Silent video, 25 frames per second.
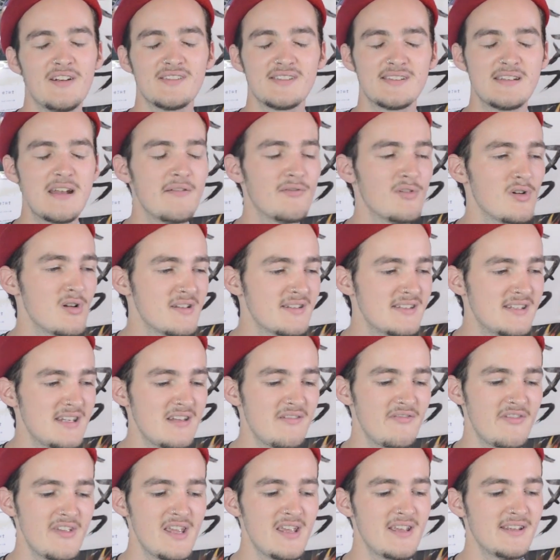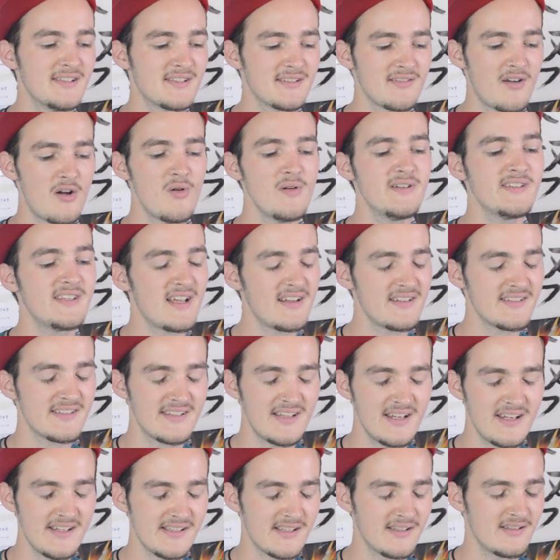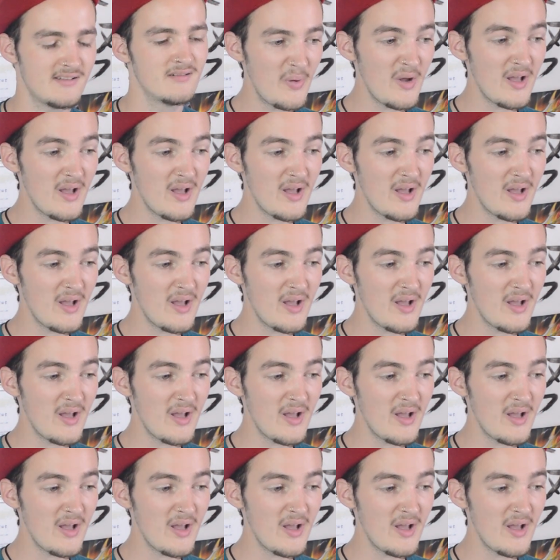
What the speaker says: It's never on TV. It's always out of season.